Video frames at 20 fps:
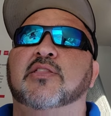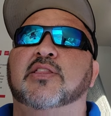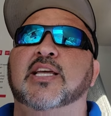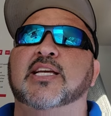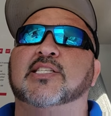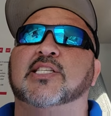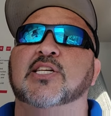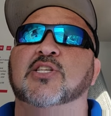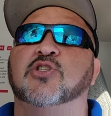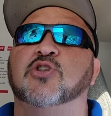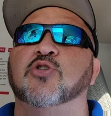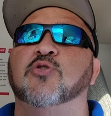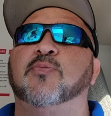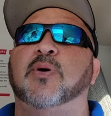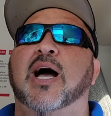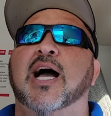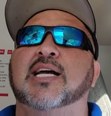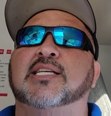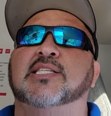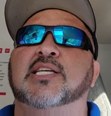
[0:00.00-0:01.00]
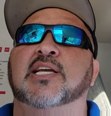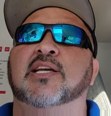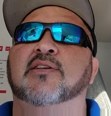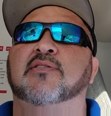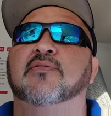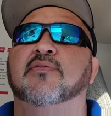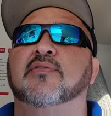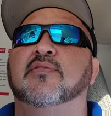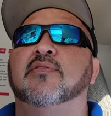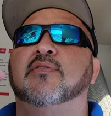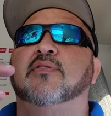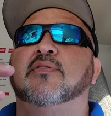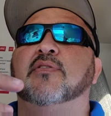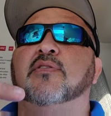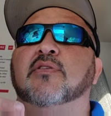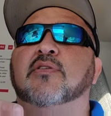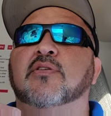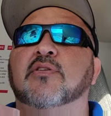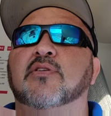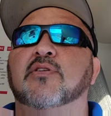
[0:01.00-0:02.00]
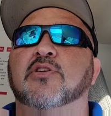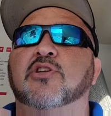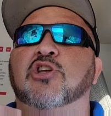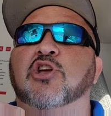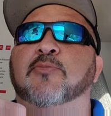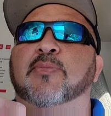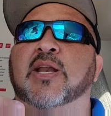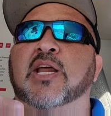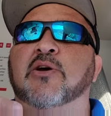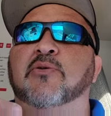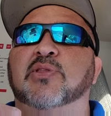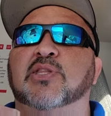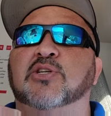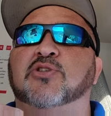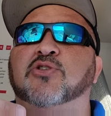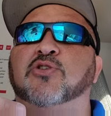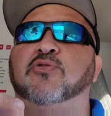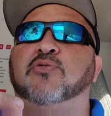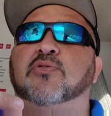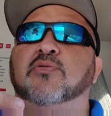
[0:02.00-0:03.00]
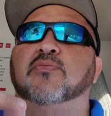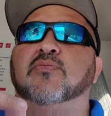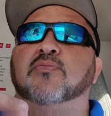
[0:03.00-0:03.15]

This is True Boxing. You've been hit with the truth.